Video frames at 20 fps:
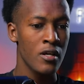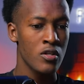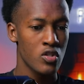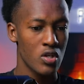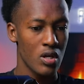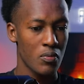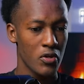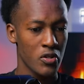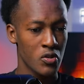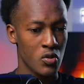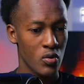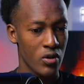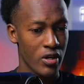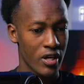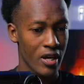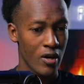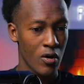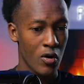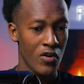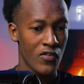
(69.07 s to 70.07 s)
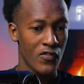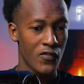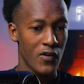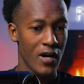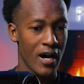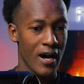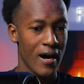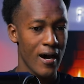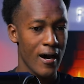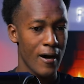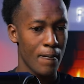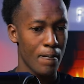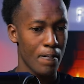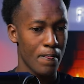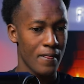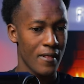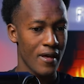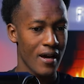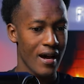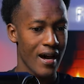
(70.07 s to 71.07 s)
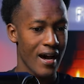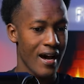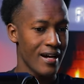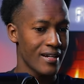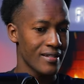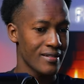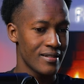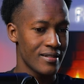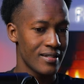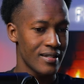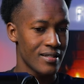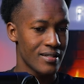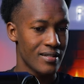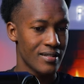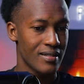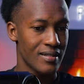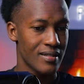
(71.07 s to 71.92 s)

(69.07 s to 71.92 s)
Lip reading: So I'm going to kick off. I'm going to